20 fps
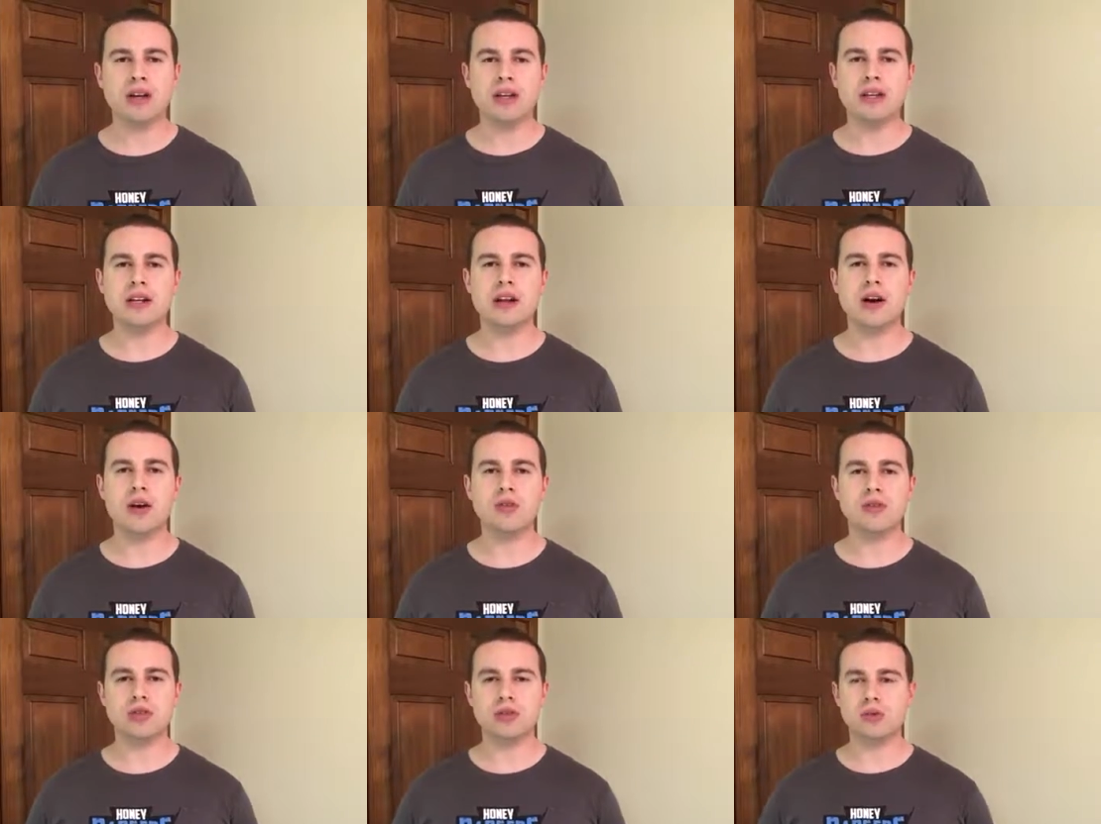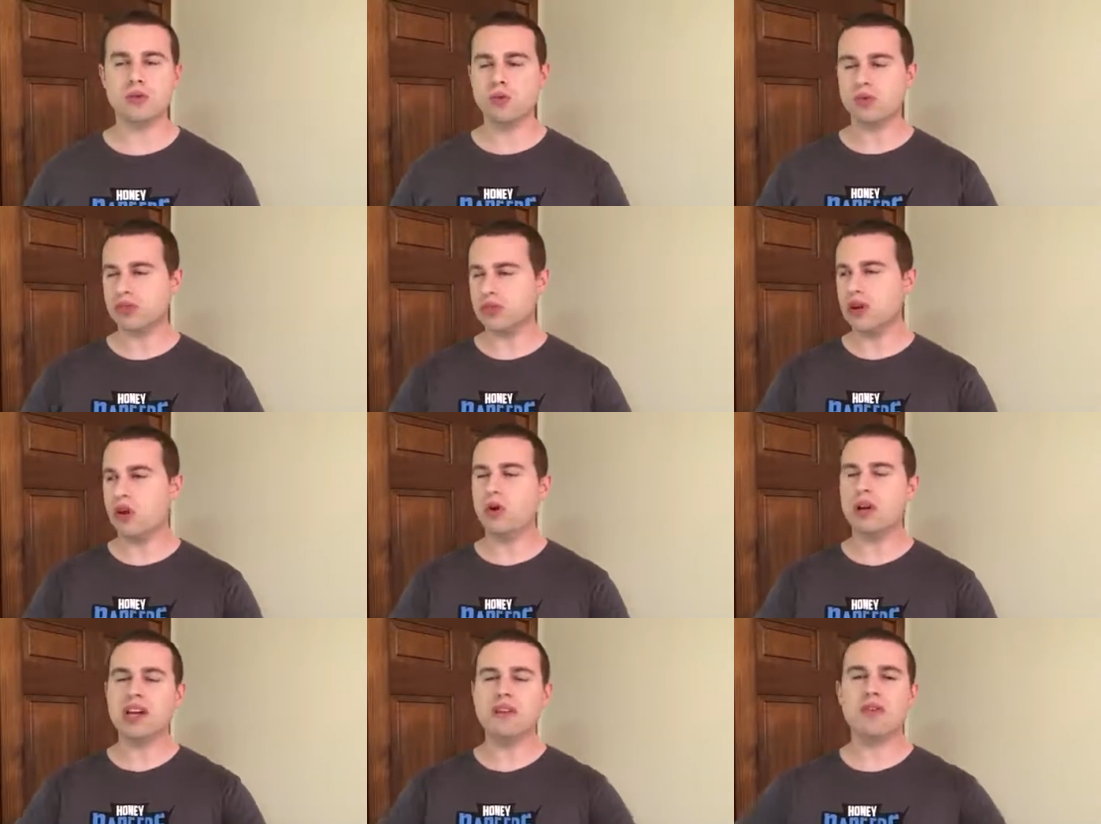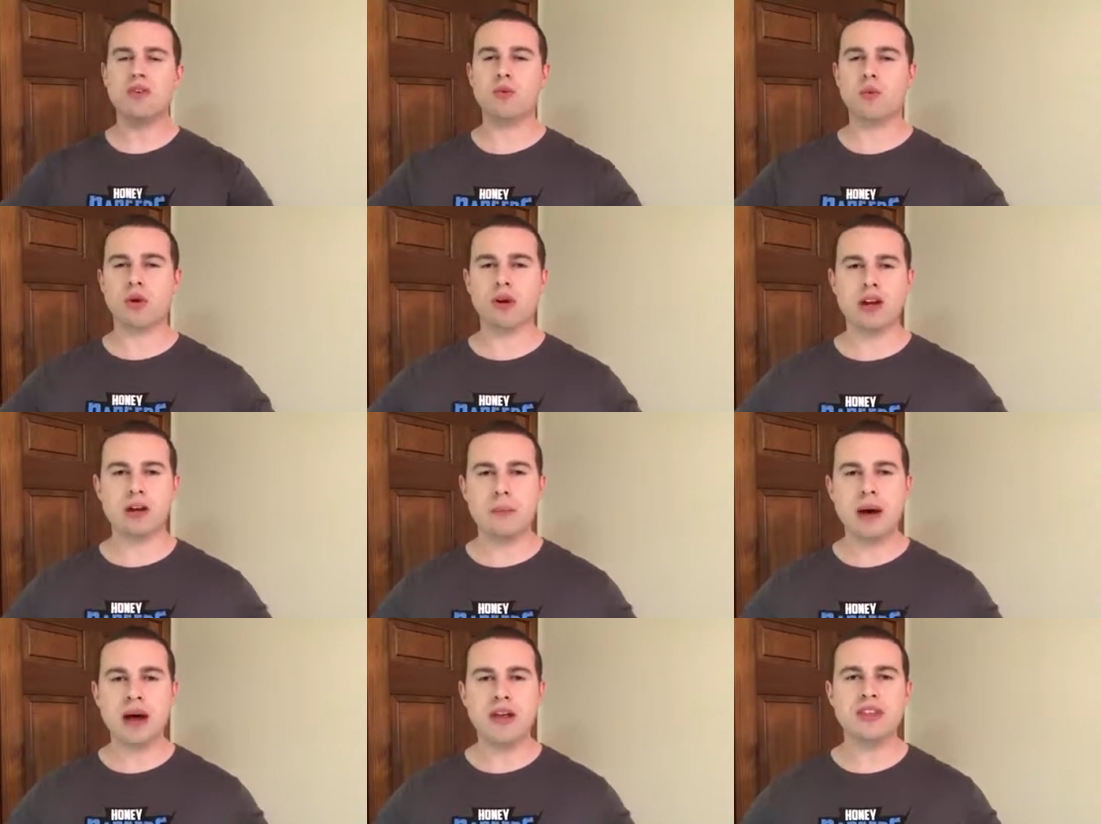You know, don't, don't even
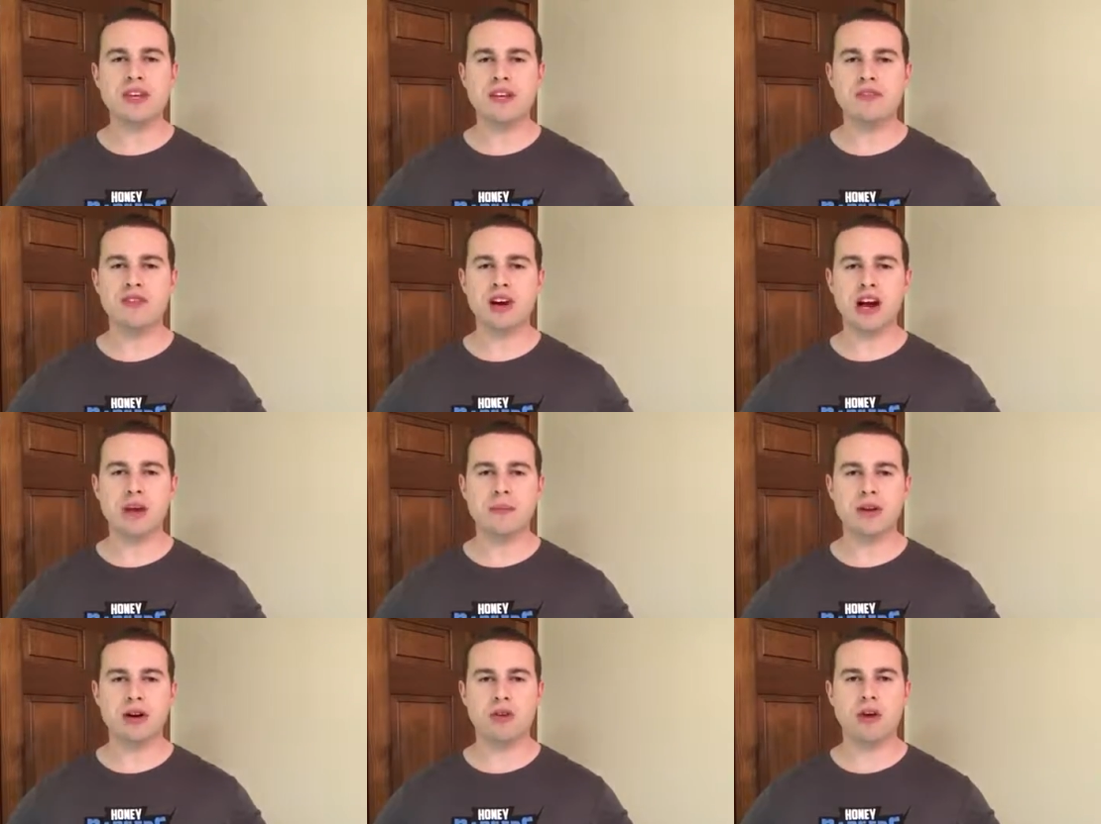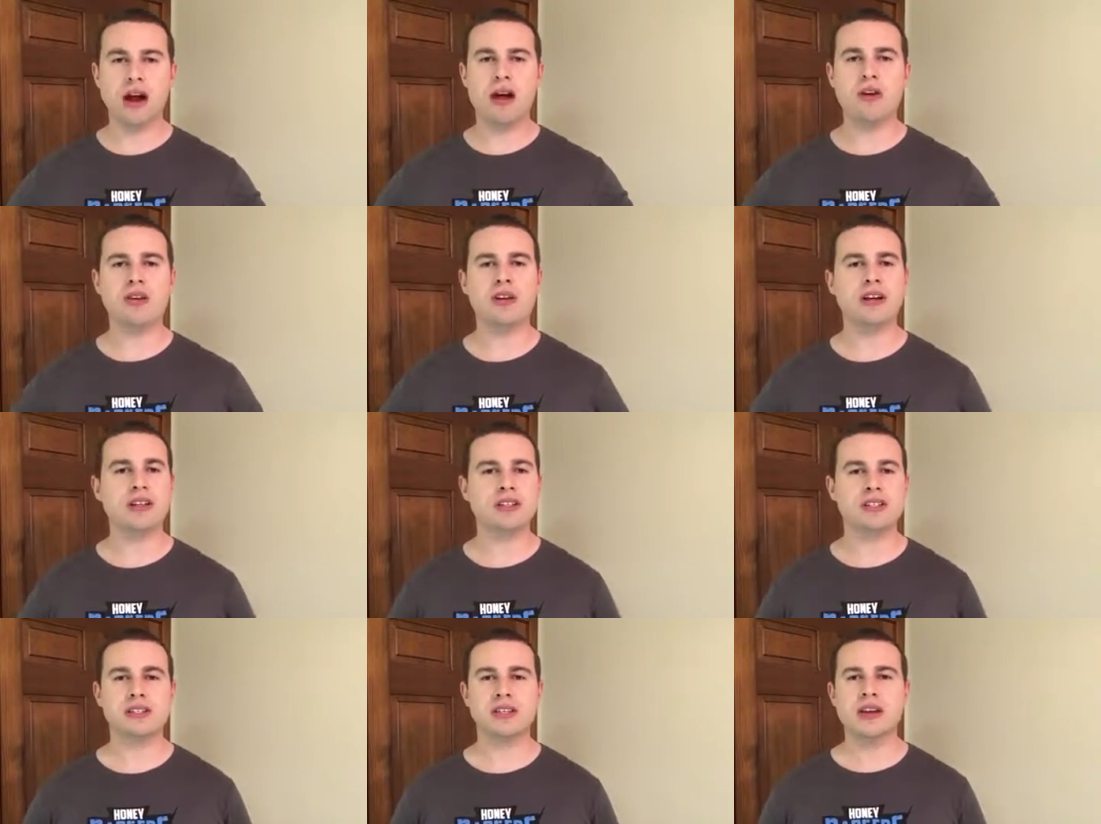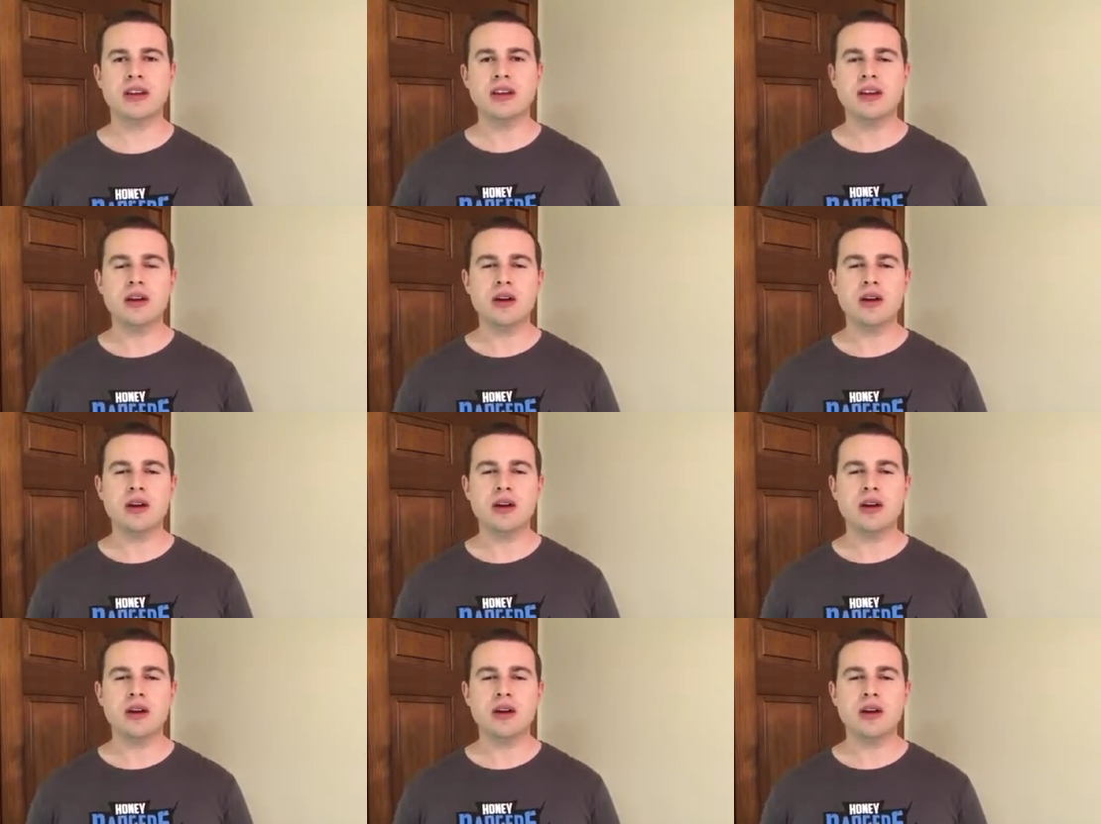worry about the environment around us.